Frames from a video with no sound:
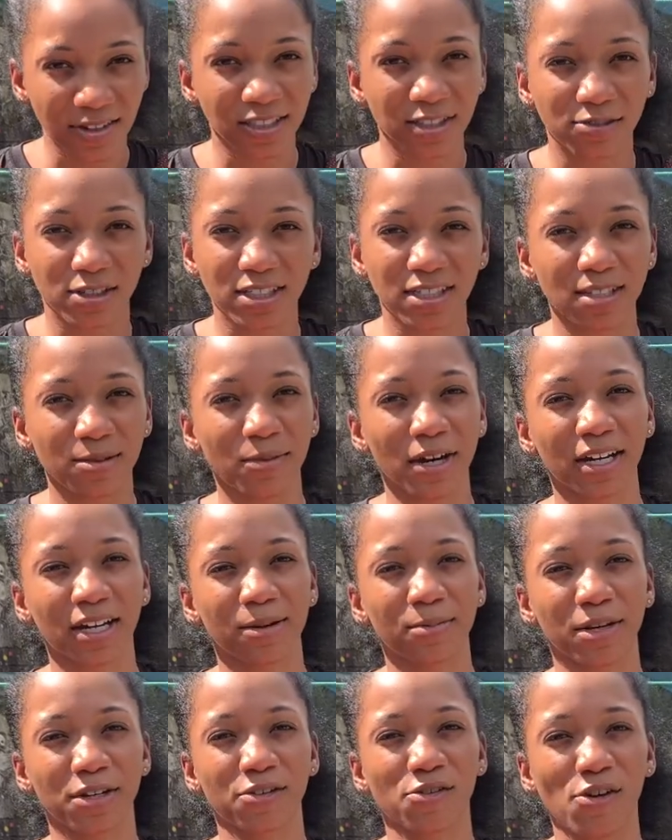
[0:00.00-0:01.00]
to run to the
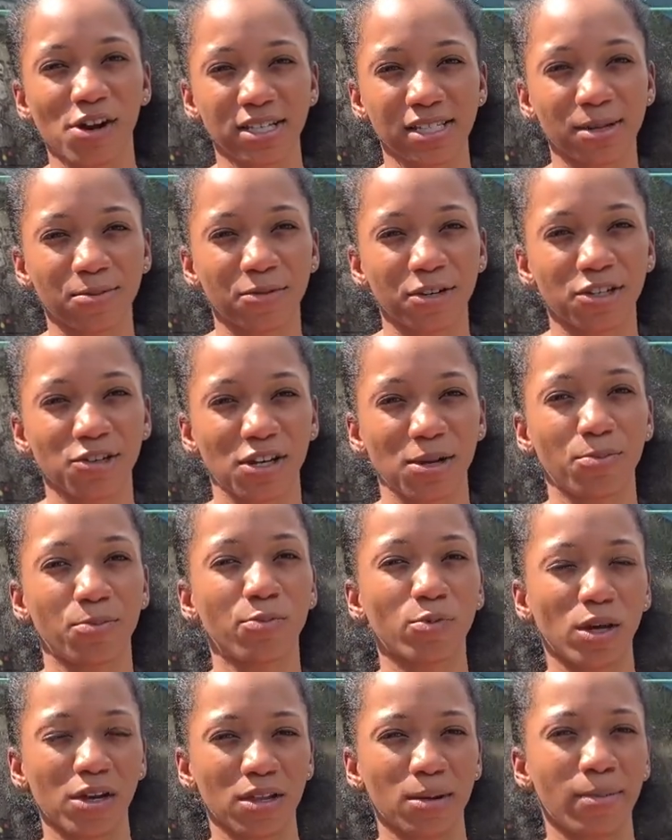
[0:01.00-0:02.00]
market, but you're going somewhere, you can
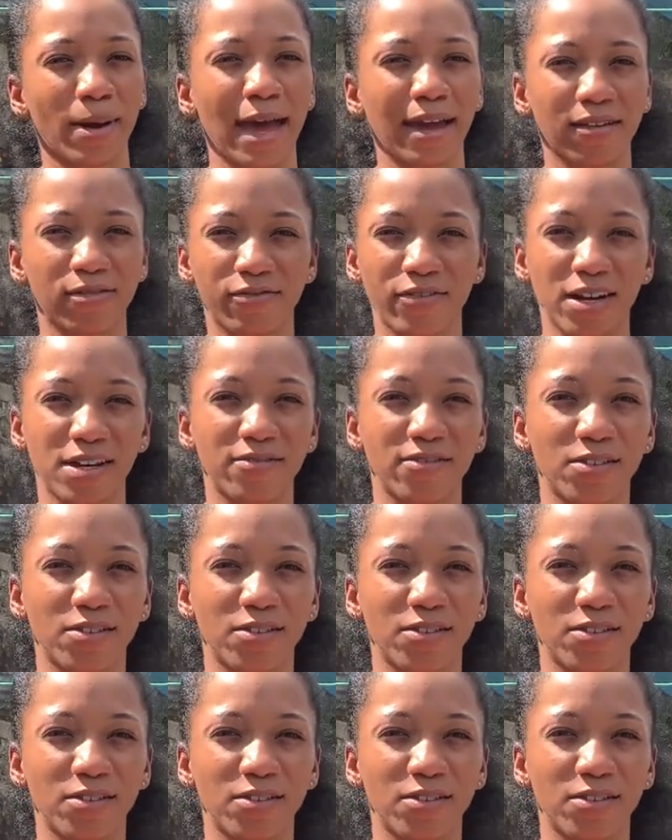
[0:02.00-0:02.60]
wear the bag in front of